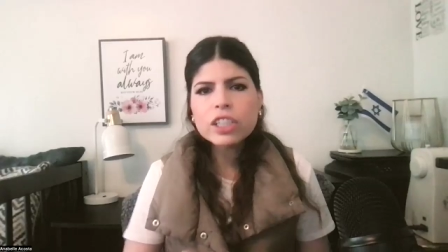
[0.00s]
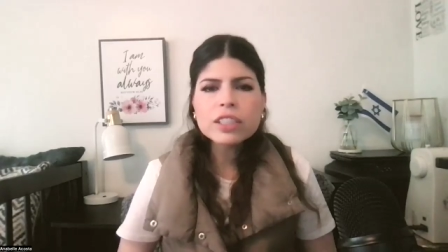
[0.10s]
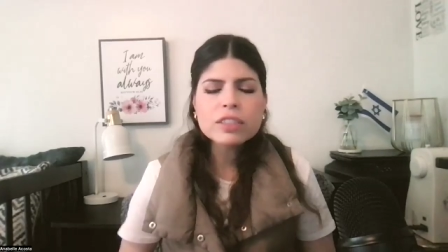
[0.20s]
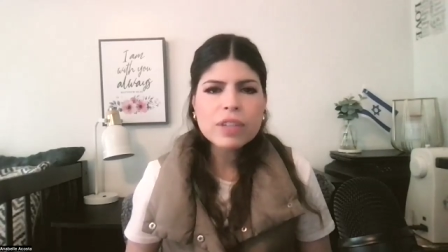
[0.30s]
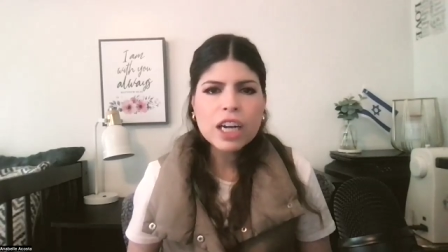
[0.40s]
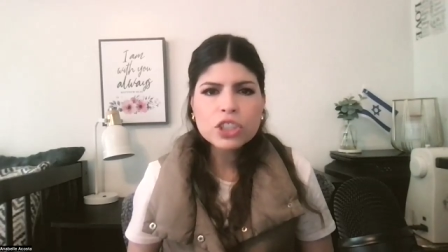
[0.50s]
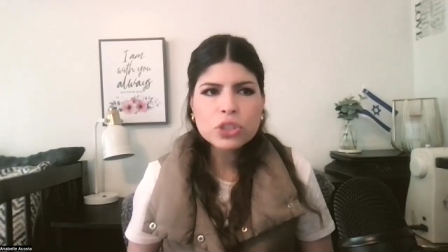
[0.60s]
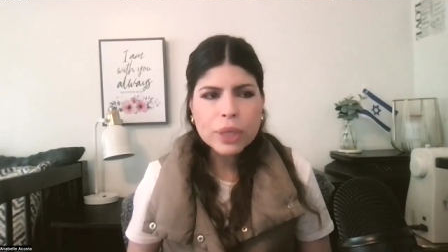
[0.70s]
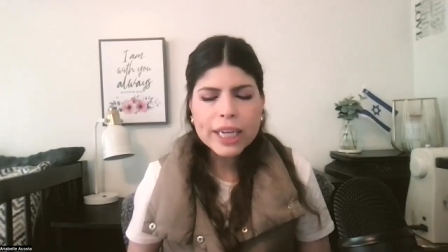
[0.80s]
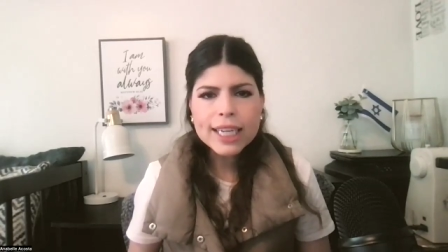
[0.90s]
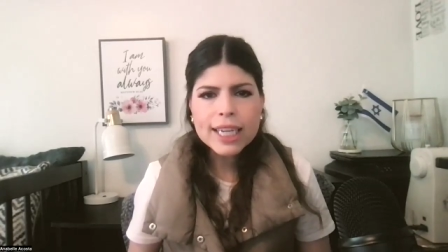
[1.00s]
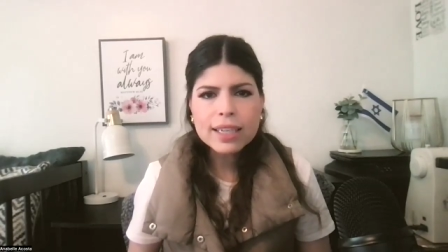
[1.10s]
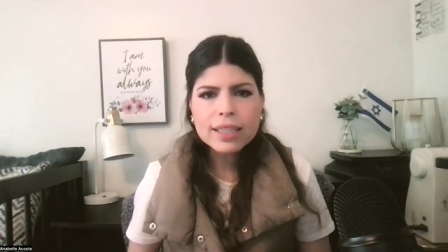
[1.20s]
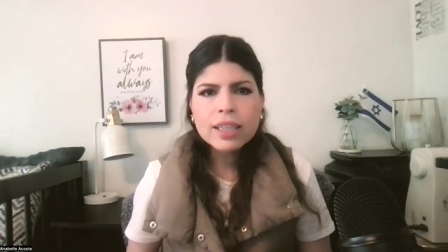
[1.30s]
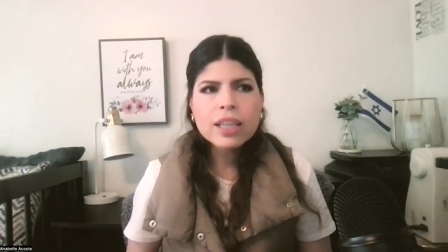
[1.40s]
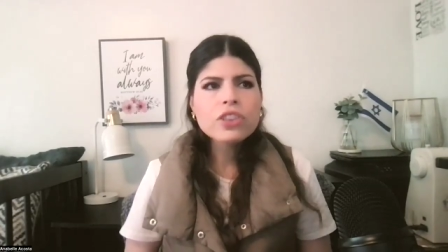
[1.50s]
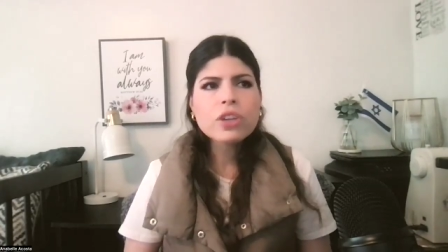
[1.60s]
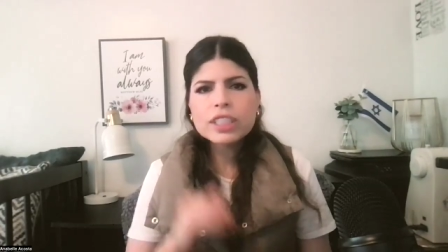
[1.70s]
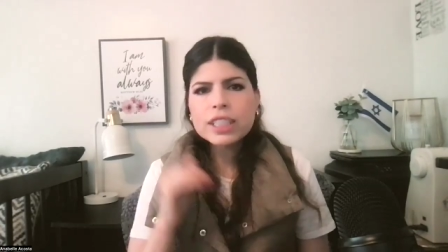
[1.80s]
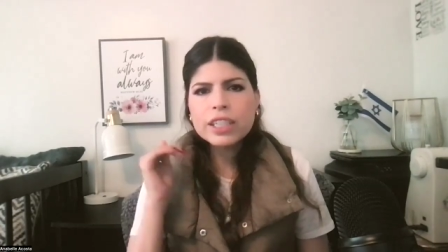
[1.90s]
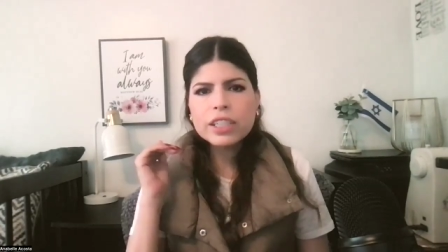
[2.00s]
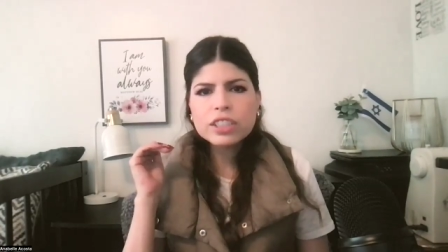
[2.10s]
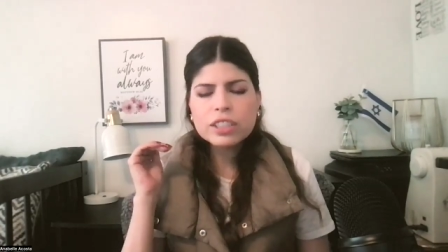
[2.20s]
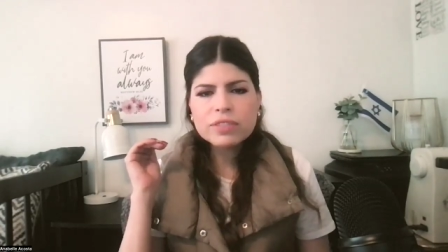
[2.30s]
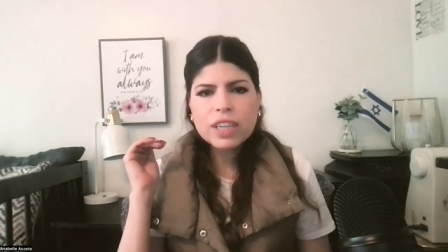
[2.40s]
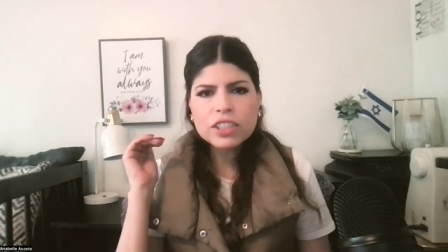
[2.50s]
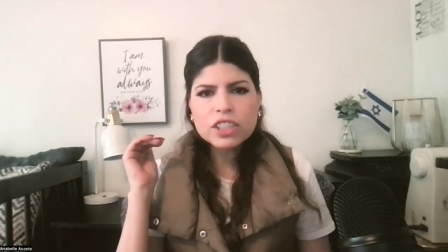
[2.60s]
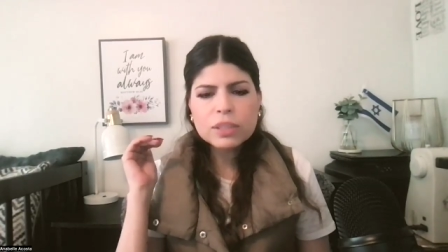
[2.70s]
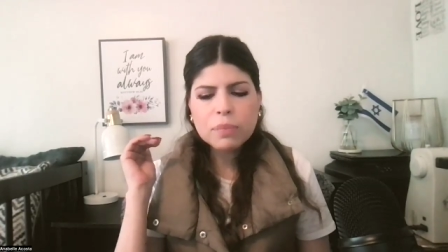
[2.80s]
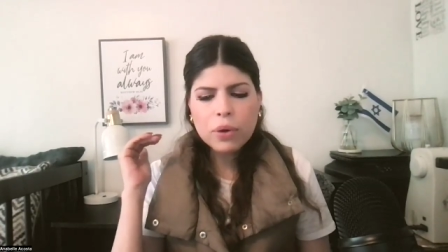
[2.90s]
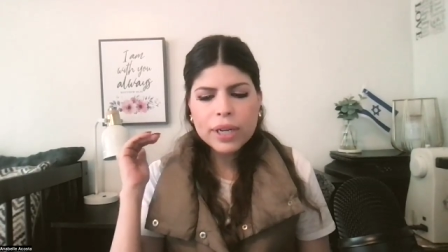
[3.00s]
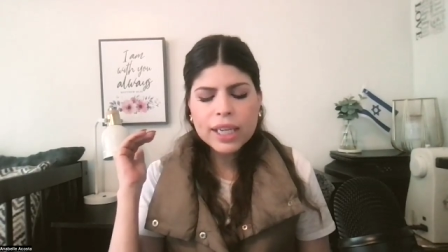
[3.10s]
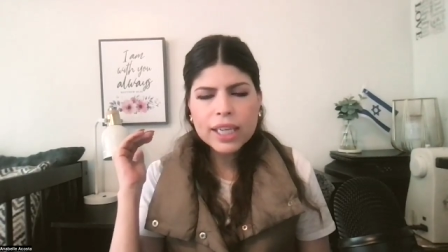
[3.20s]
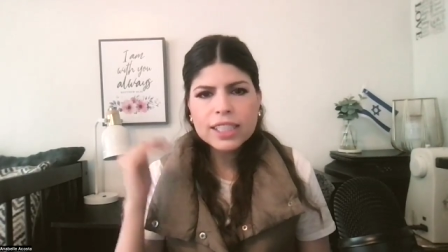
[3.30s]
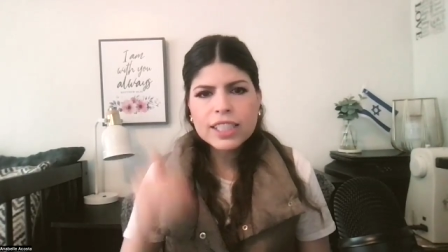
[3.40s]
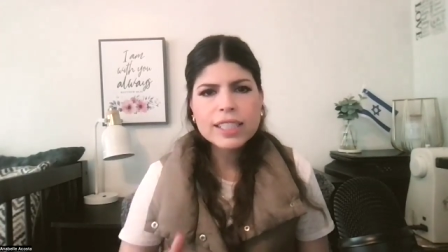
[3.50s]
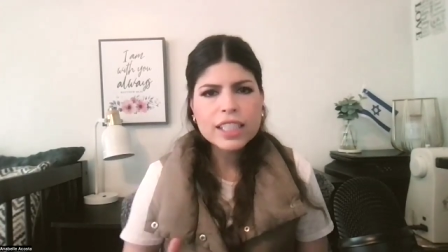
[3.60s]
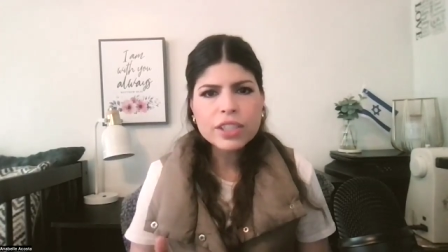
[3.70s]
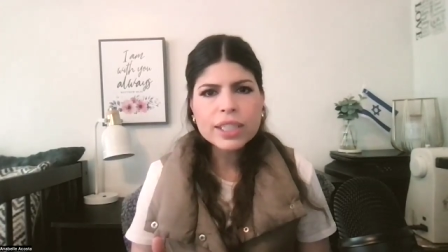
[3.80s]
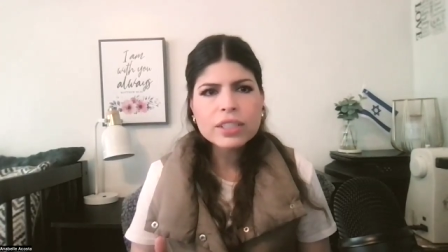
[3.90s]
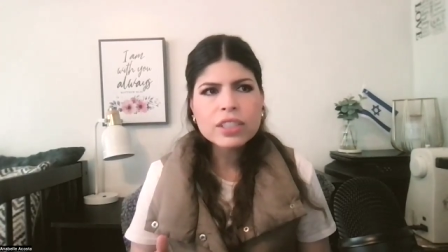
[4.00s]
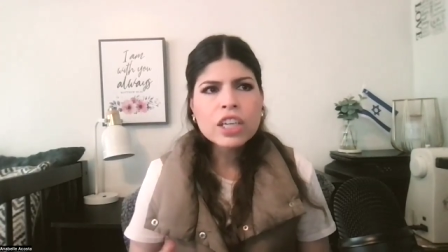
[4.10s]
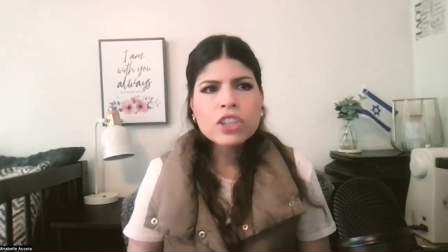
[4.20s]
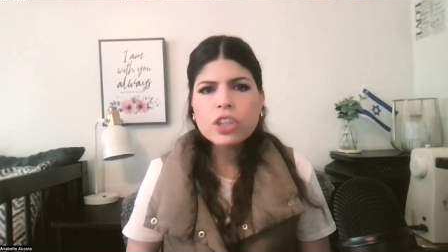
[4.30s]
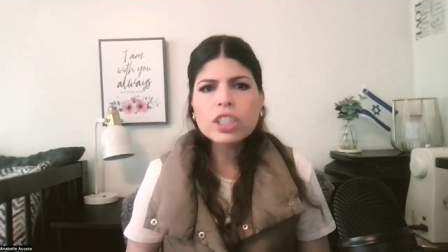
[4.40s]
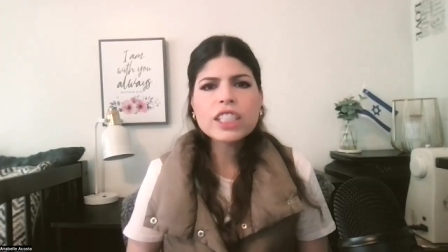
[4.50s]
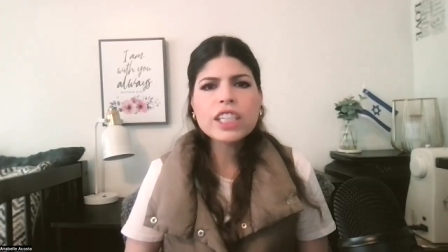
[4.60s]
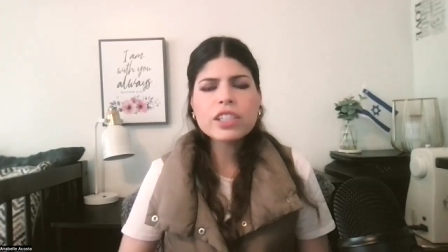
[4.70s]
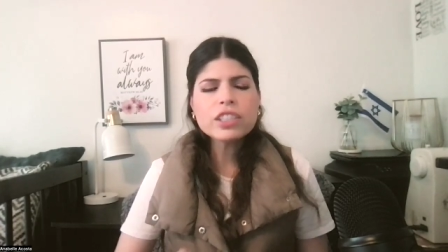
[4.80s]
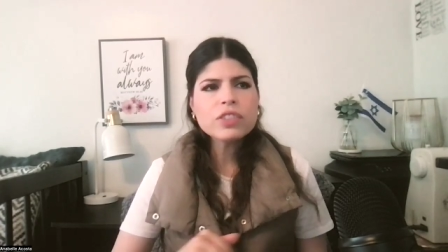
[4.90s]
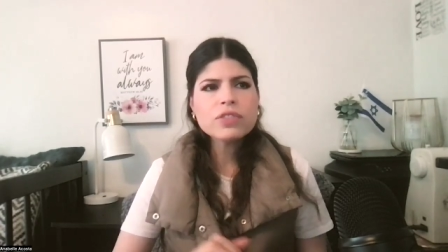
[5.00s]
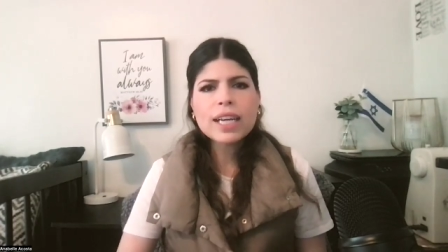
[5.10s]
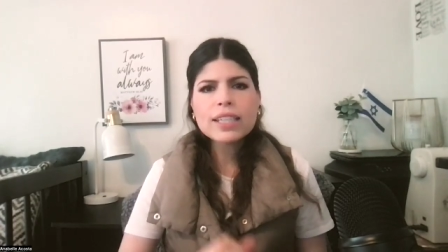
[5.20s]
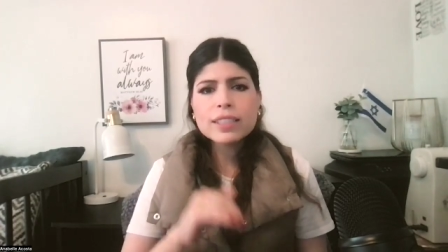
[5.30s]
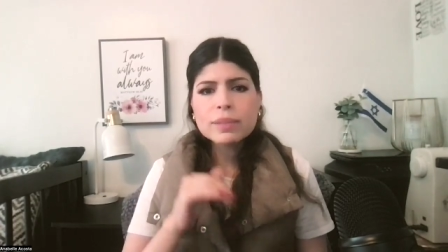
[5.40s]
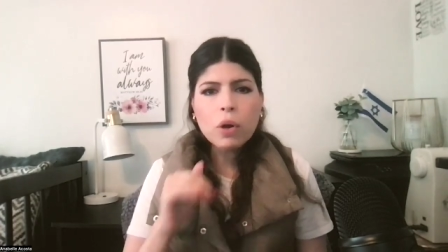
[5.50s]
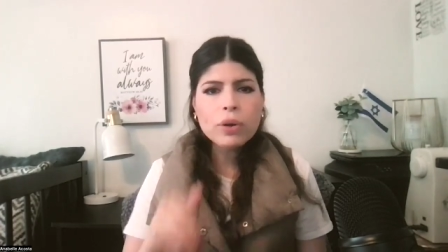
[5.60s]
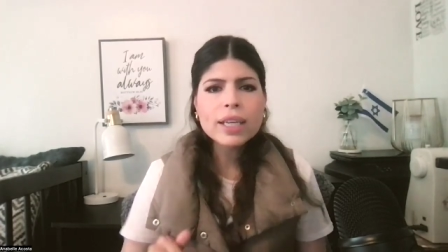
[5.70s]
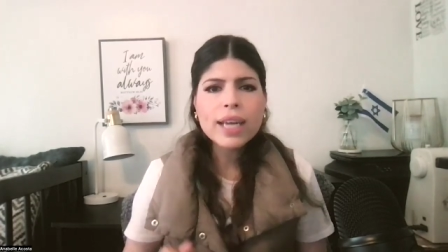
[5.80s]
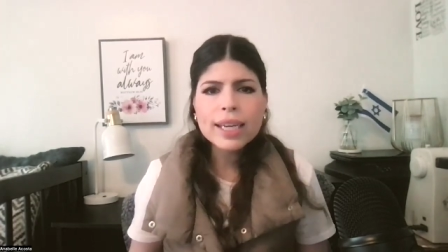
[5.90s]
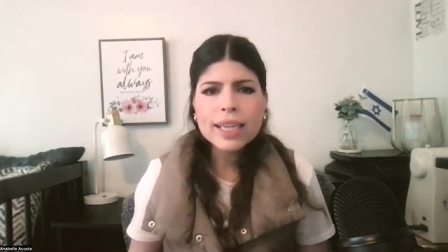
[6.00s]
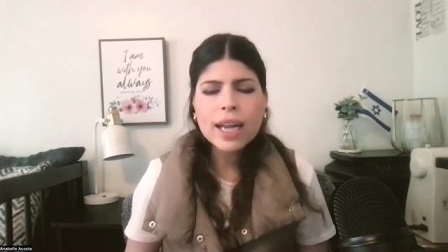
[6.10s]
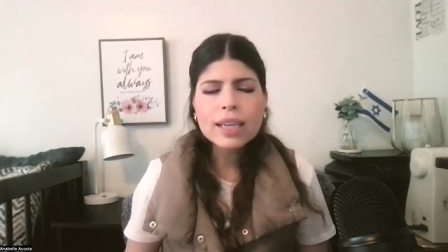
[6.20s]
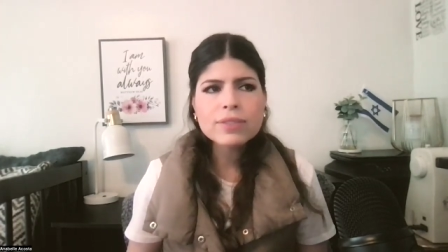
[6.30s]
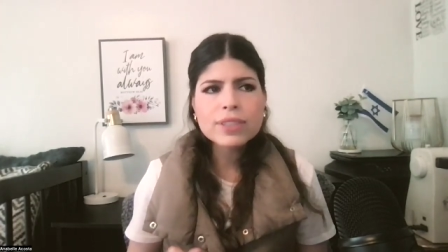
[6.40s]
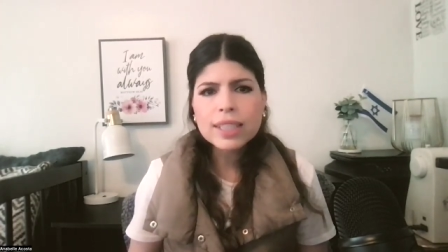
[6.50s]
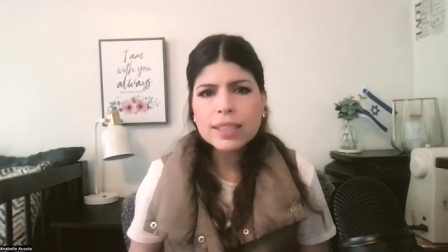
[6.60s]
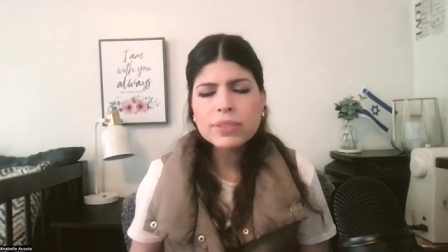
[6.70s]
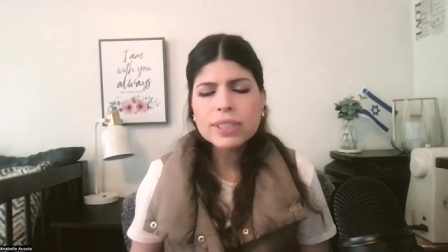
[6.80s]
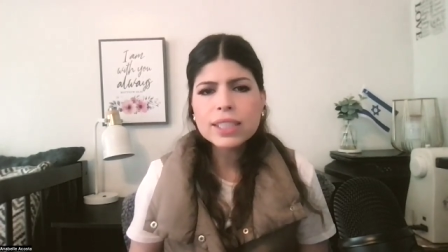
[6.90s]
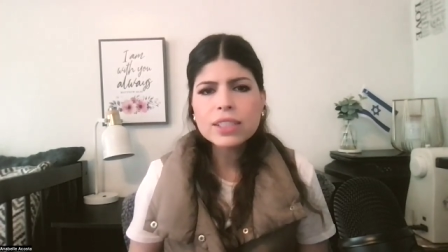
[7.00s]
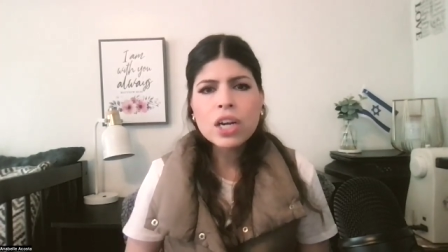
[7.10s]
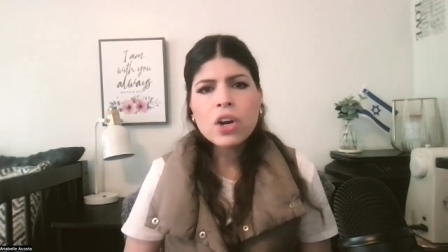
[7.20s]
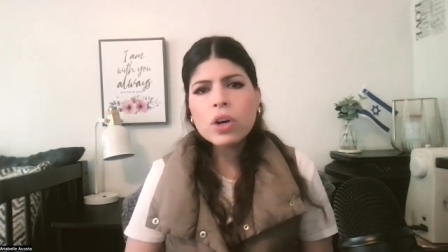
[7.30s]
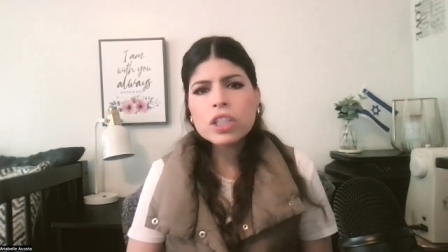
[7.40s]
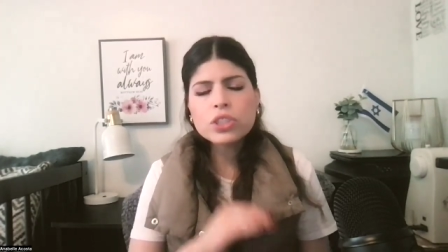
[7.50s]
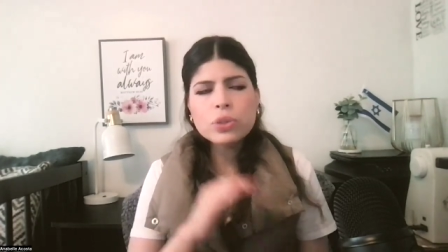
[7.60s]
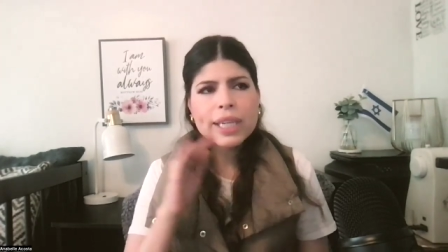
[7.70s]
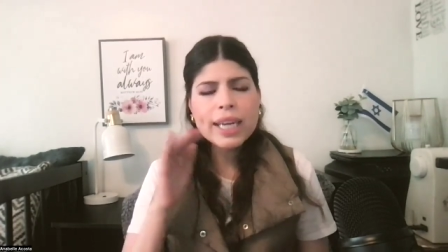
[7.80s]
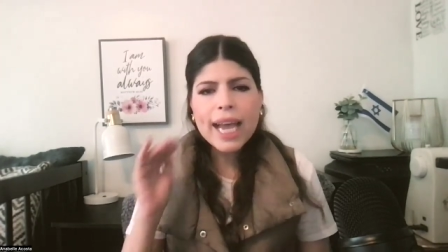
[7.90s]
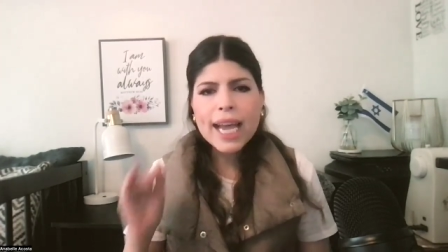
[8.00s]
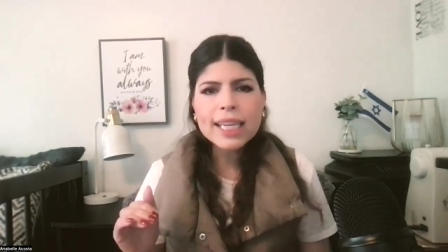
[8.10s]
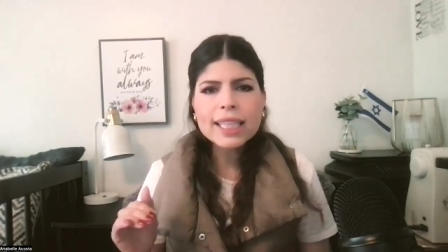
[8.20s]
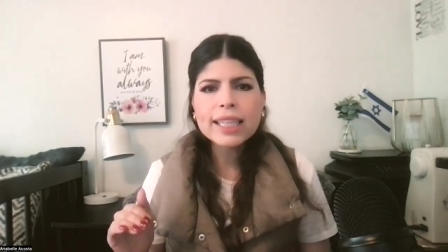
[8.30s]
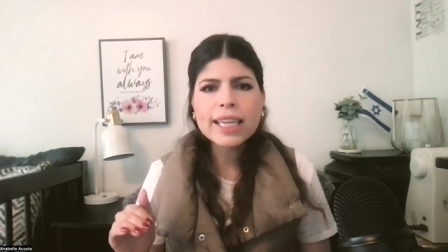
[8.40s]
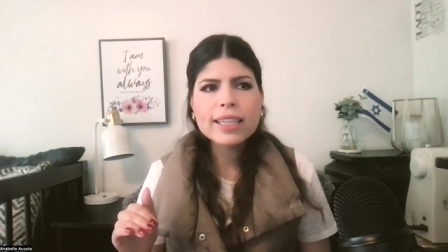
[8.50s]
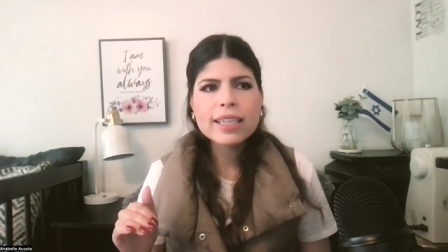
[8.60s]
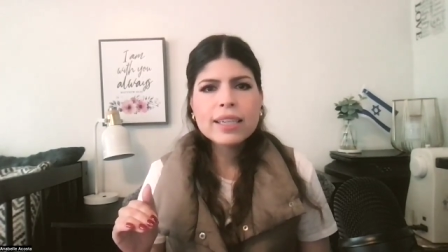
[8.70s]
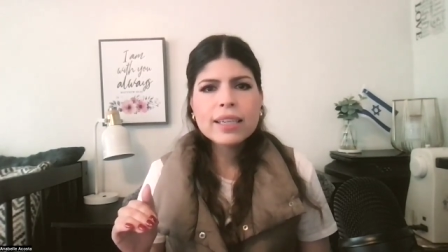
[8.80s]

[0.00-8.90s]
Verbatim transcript: years of not drinking, 13 years of not smoking any cigarettes, 13 years of not smoking any kind of substance or doing anything